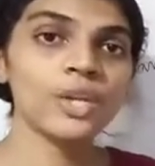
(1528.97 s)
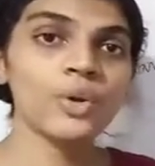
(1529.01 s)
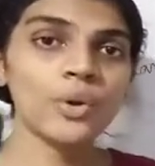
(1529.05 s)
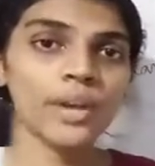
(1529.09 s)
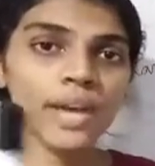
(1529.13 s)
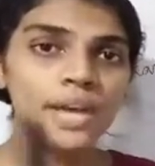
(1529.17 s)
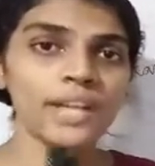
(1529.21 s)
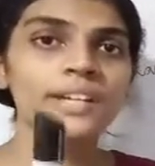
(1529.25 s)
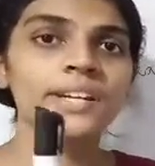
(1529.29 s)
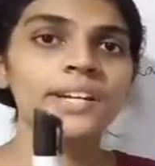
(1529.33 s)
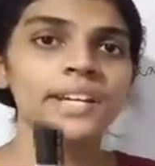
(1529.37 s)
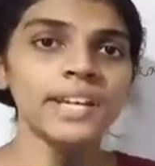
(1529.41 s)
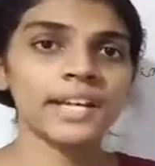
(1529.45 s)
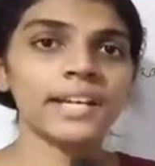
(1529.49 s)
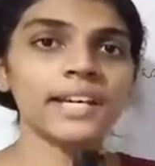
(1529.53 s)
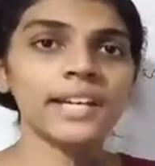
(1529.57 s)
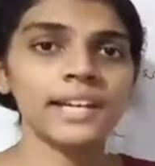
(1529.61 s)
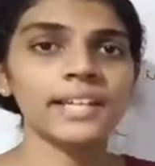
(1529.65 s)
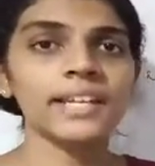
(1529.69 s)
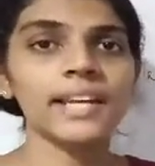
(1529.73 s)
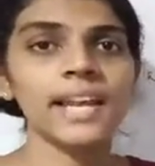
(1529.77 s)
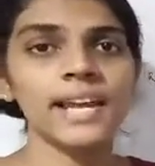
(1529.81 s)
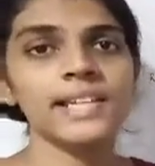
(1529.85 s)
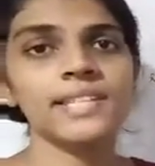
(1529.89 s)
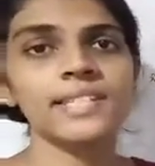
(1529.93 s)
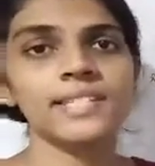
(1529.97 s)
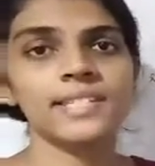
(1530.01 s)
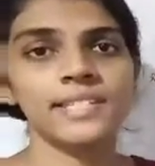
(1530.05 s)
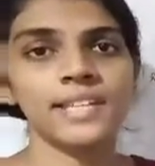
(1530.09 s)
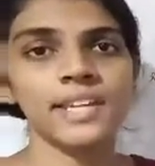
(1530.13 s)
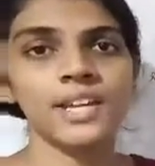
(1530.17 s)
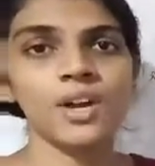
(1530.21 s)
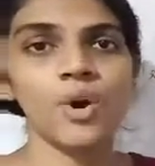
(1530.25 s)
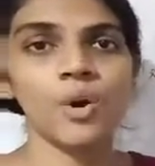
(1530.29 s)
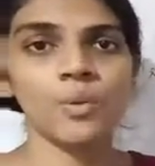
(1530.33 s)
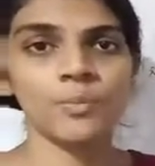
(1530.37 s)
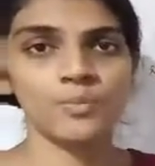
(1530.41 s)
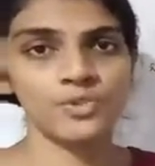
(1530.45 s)
you can recognize
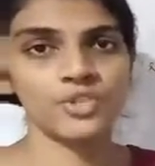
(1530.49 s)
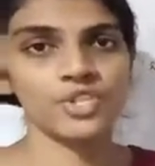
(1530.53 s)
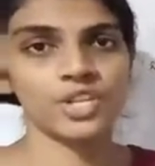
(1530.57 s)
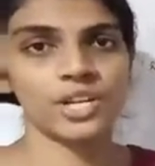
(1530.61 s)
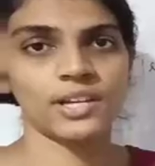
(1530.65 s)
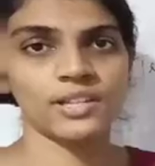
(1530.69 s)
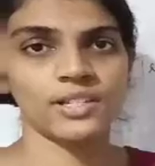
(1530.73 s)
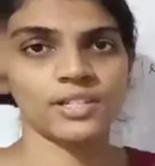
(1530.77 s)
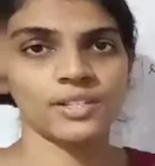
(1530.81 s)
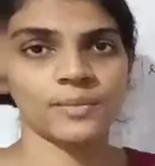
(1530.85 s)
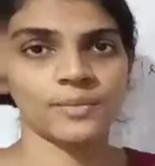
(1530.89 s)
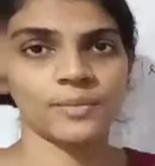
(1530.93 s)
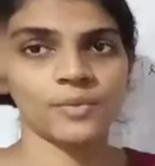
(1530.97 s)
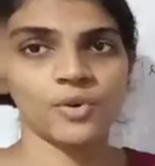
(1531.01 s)
the object.